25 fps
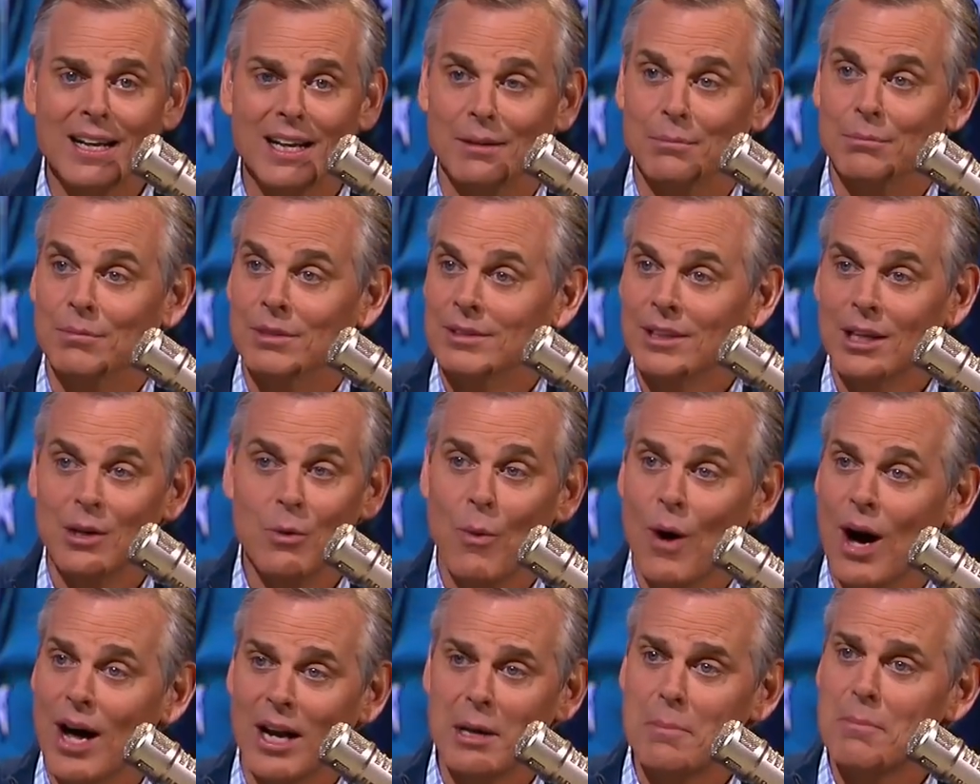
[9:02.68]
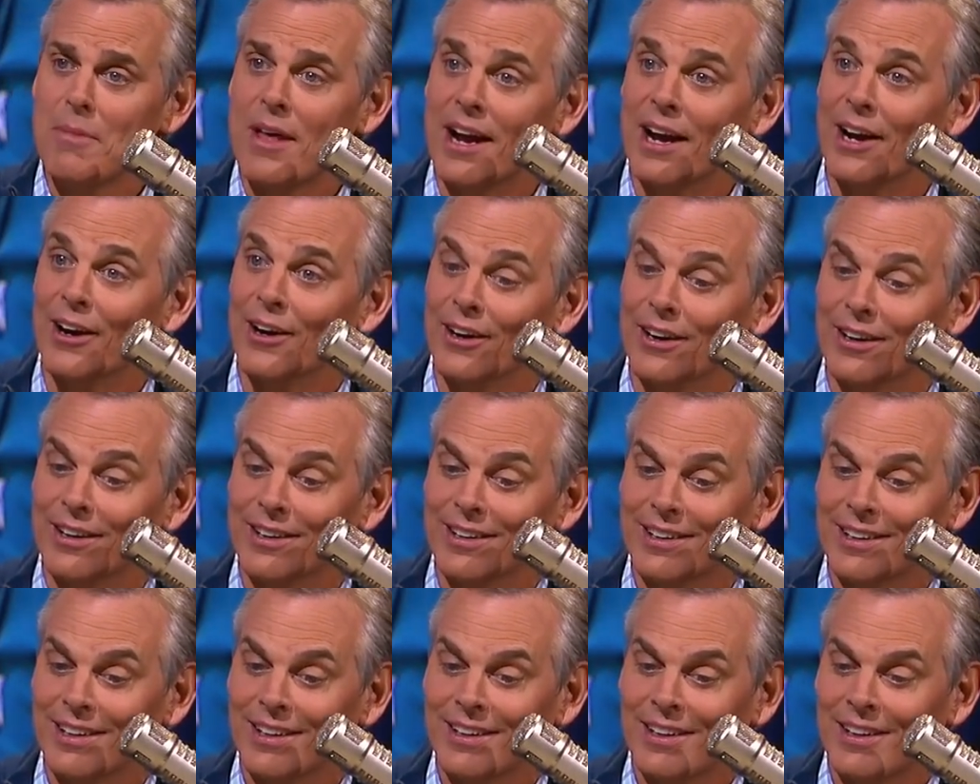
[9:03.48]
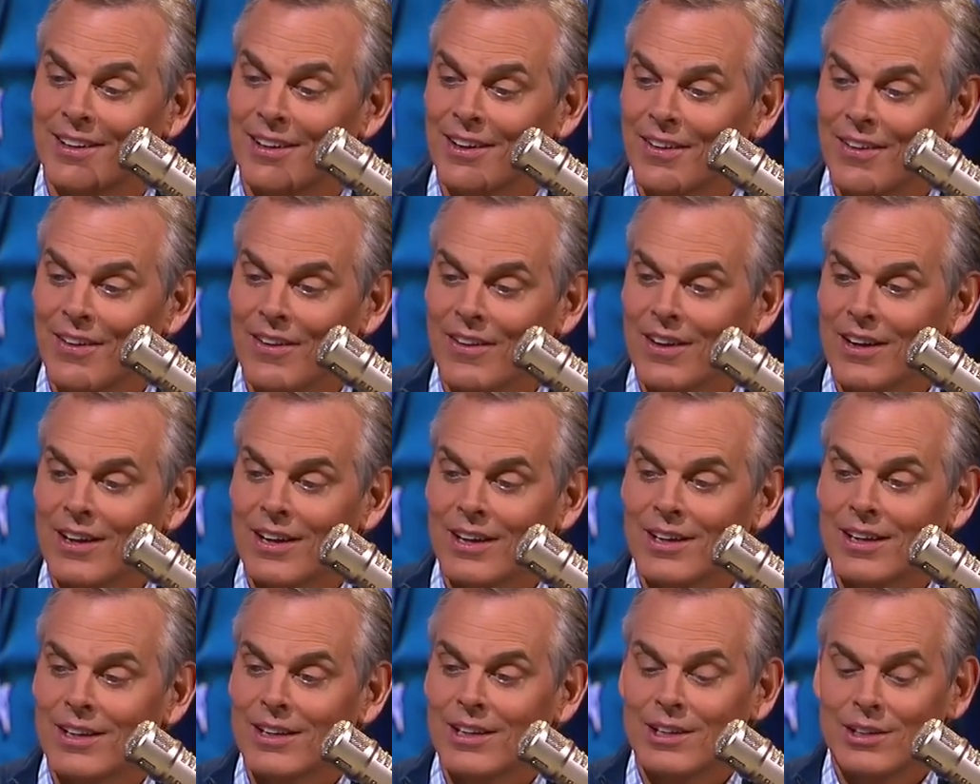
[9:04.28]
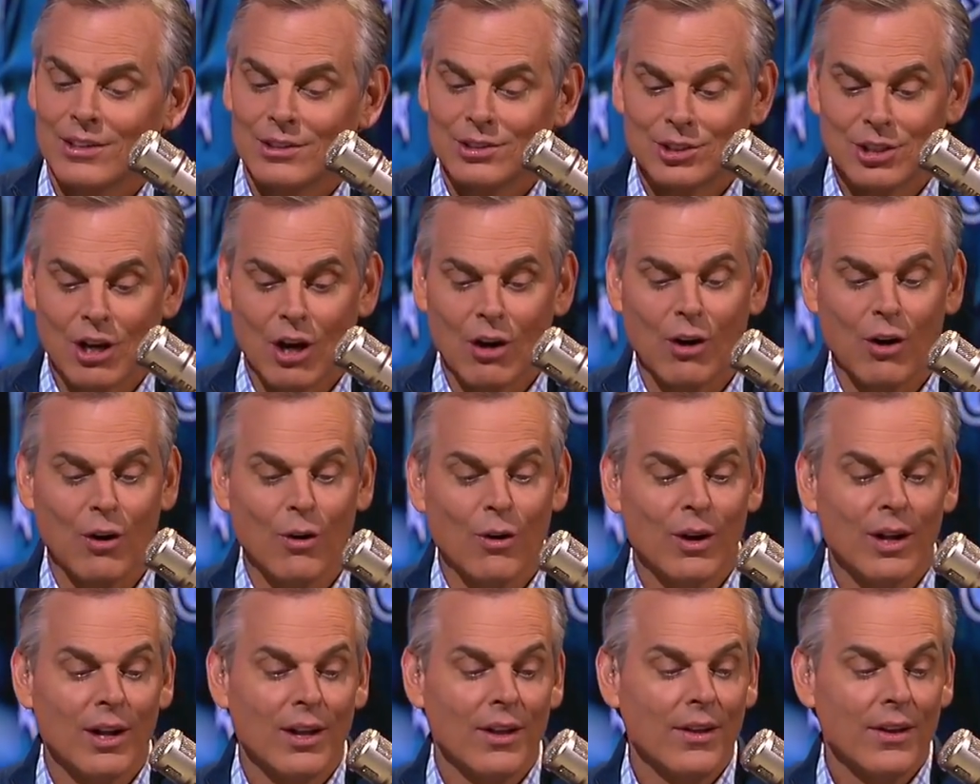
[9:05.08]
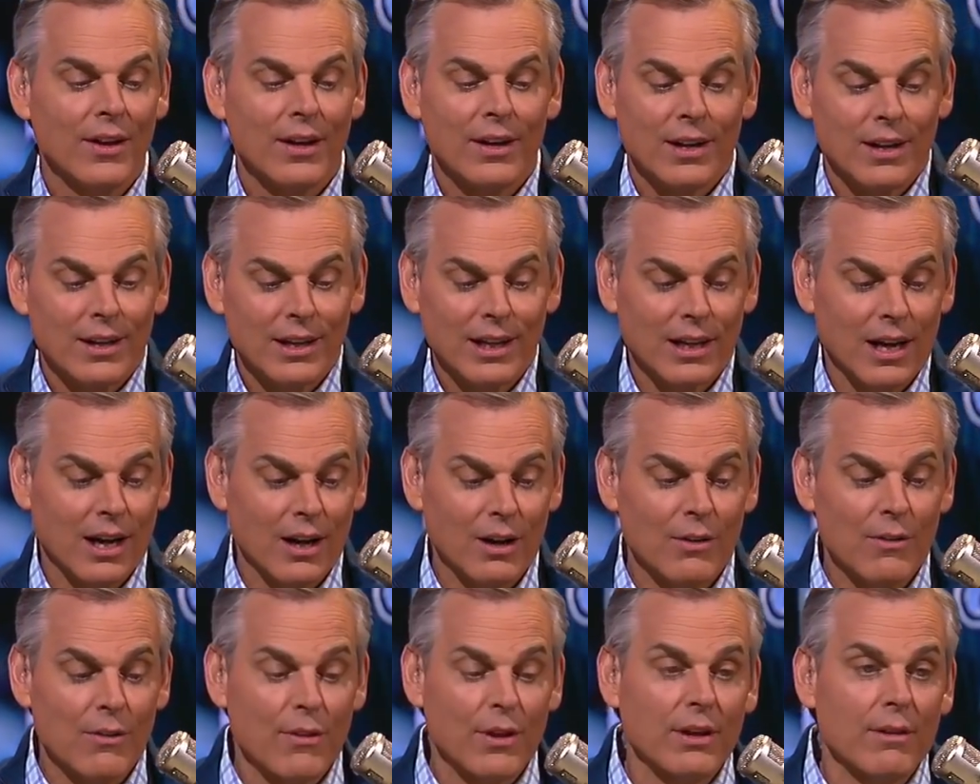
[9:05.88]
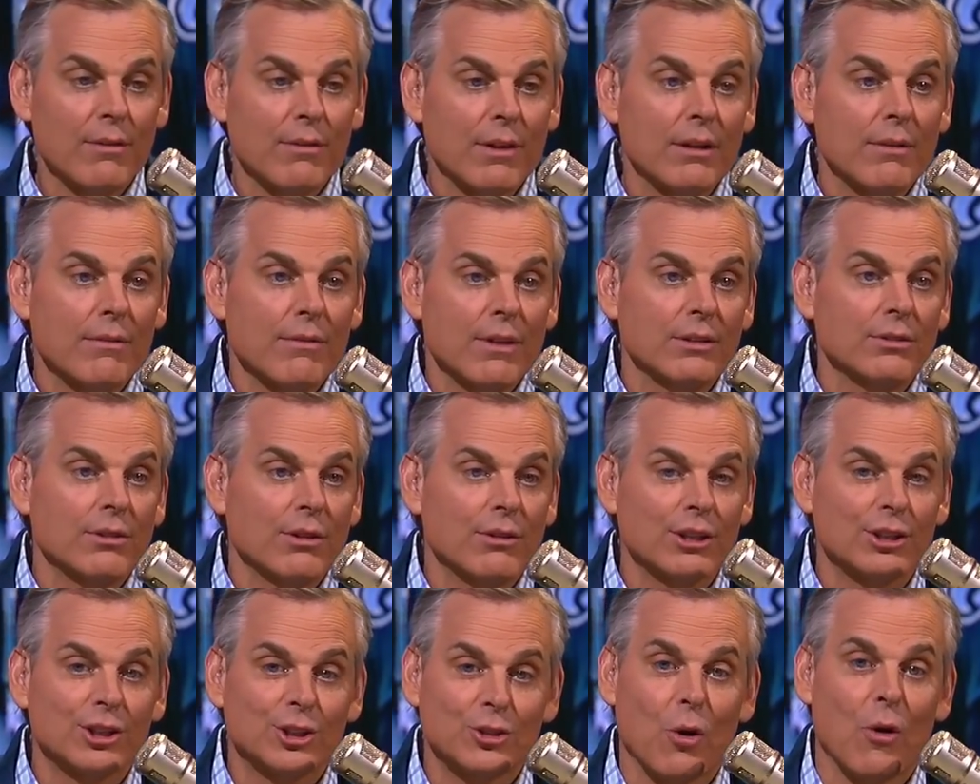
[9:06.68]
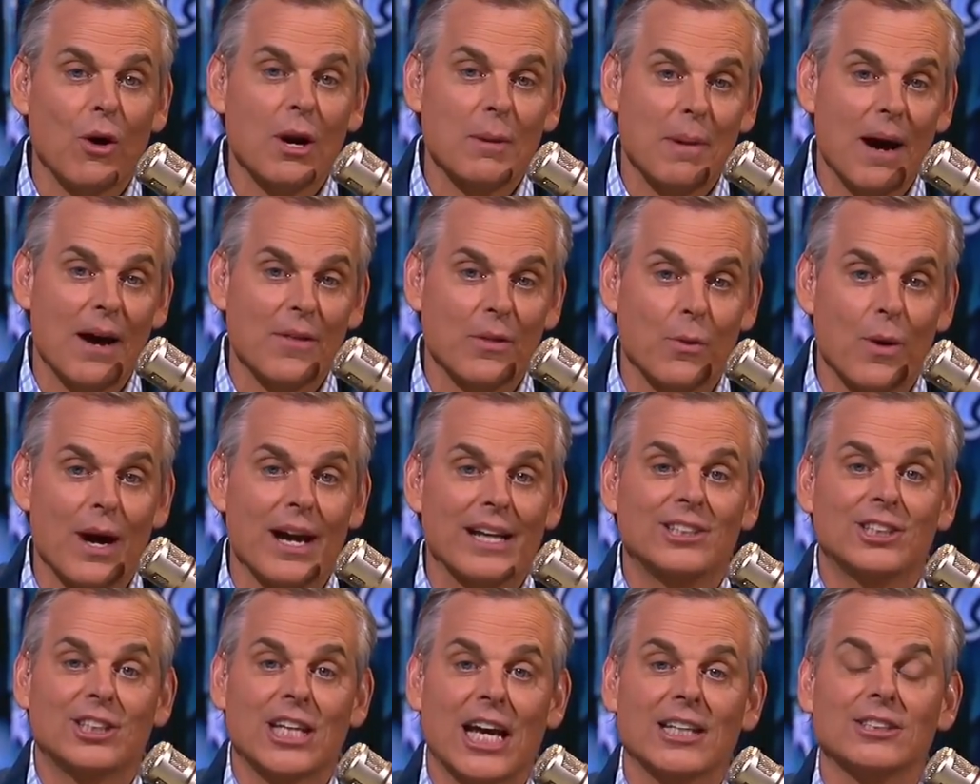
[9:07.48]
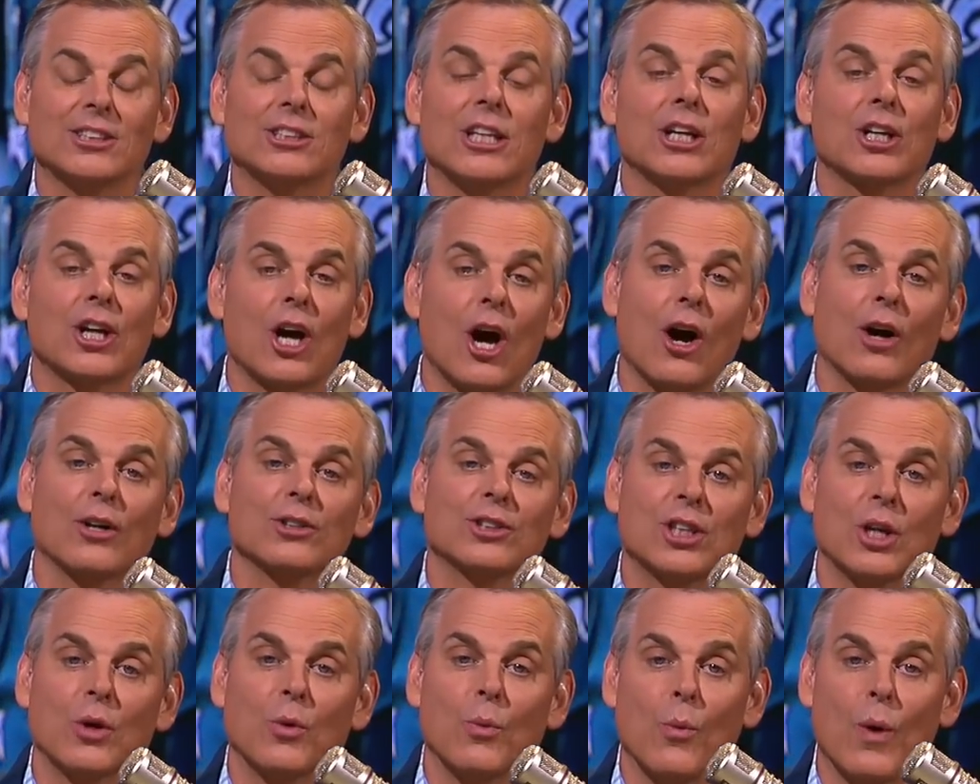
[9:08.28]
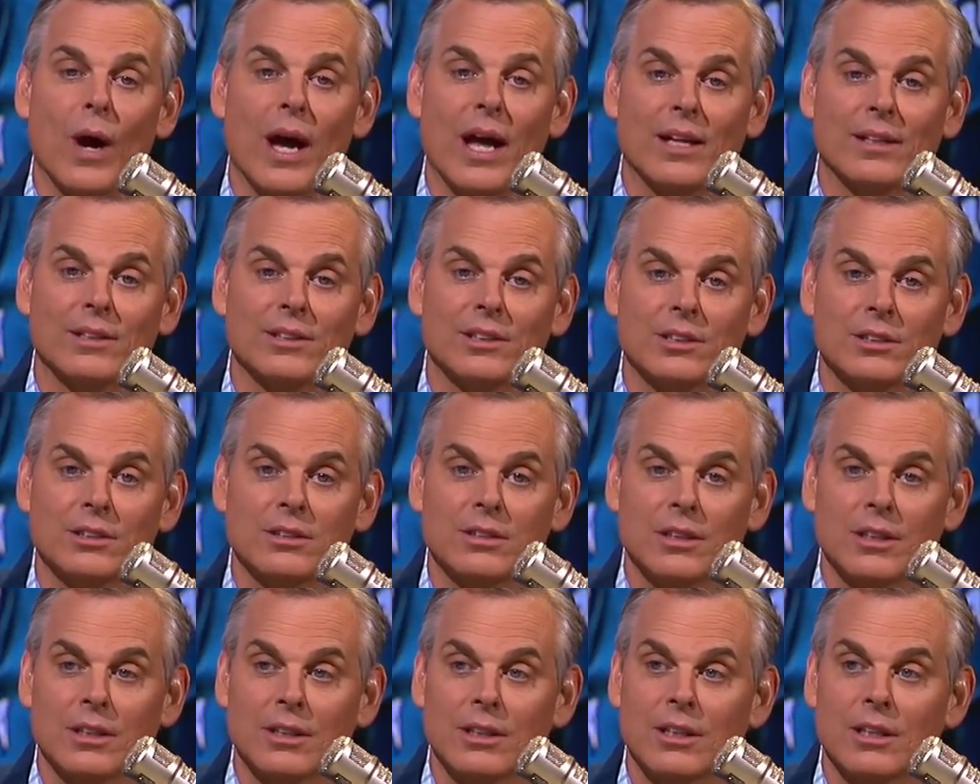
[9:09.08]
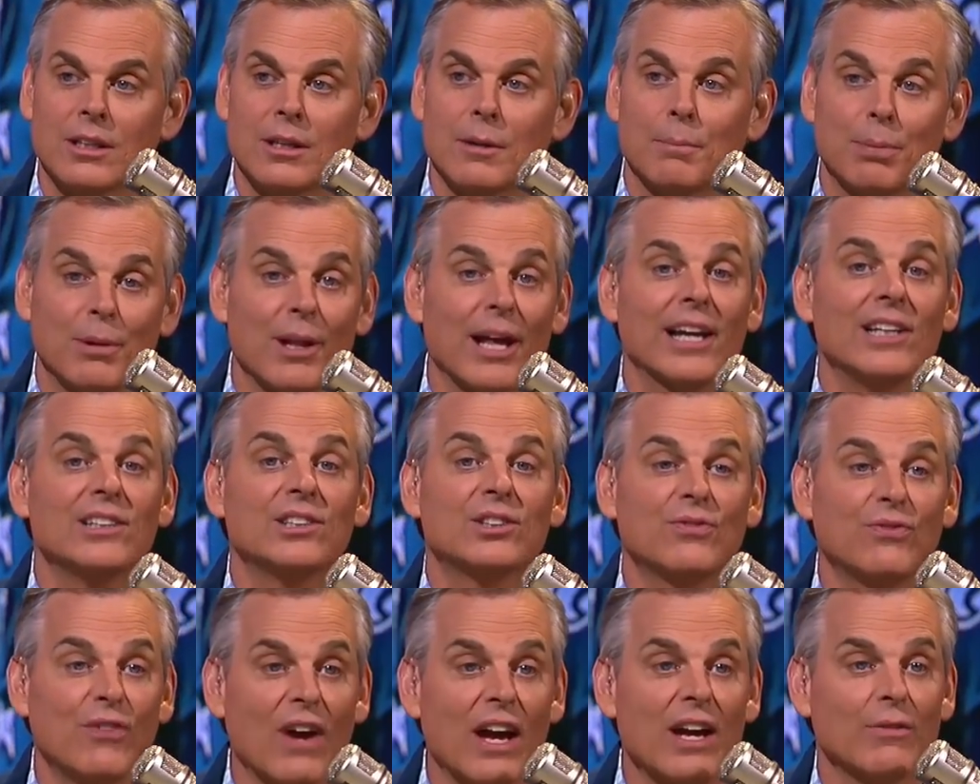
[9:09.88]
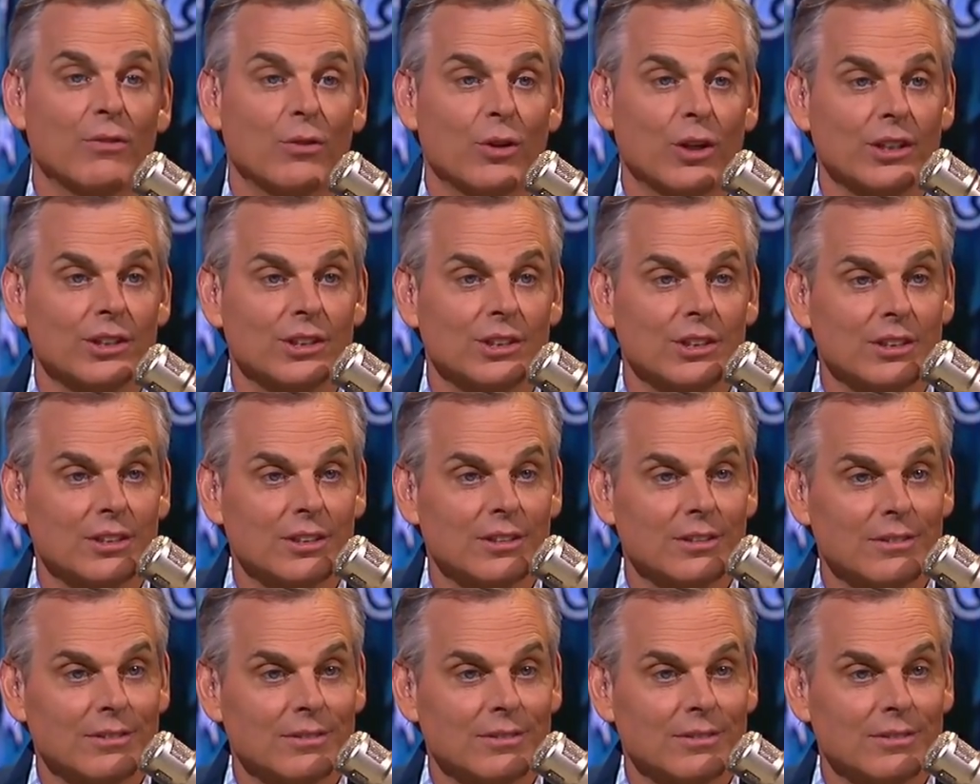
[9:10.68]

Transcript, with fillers: him, didn't want him there. So, you know, the, the, the, the story, by the way, says that Carson Wentz plays favorites.